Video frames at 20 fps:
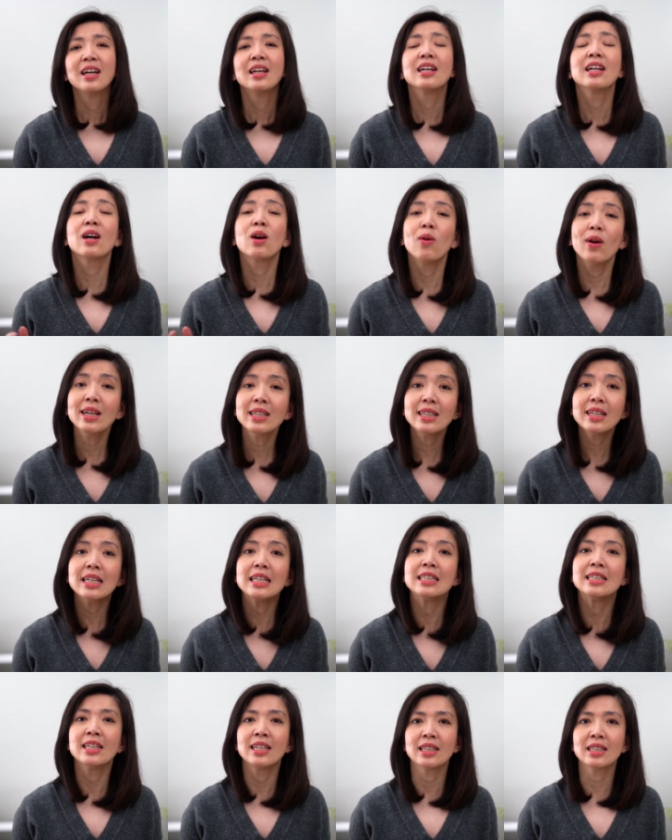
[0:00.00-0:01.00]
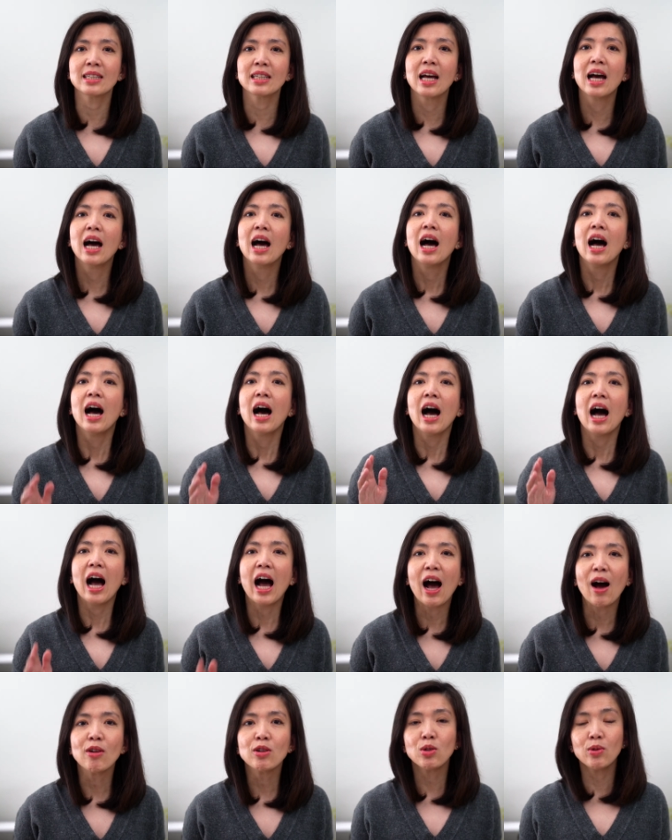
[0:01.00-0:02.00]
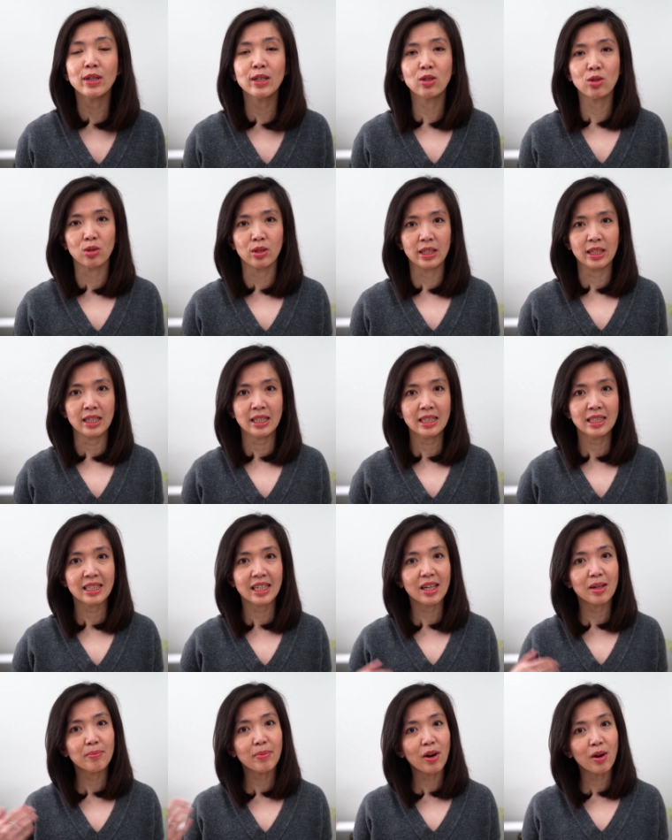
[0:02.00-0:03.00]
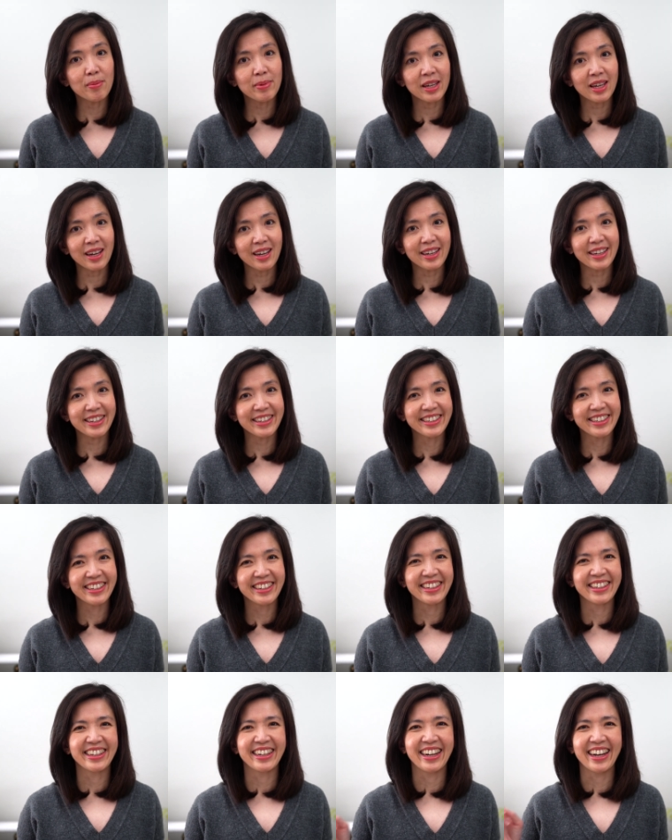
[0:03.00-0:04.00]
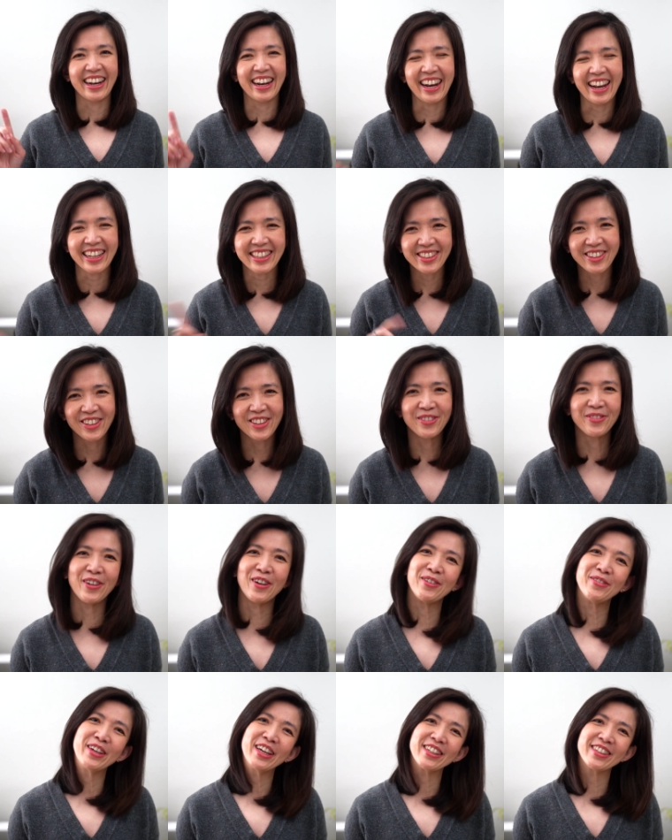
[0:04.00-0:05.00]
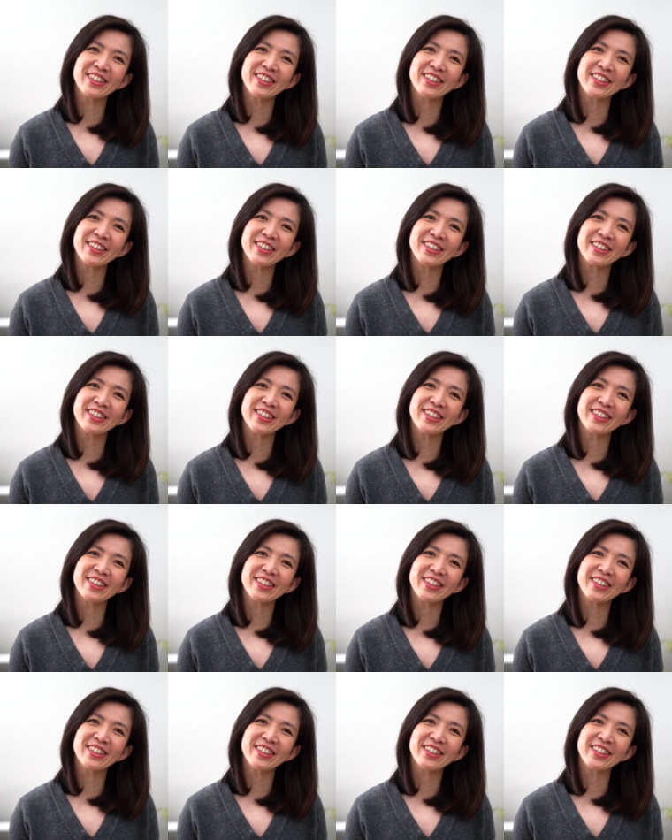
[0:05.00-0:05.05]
The question is this: how do we do this in Power B I? Let's go to Power B I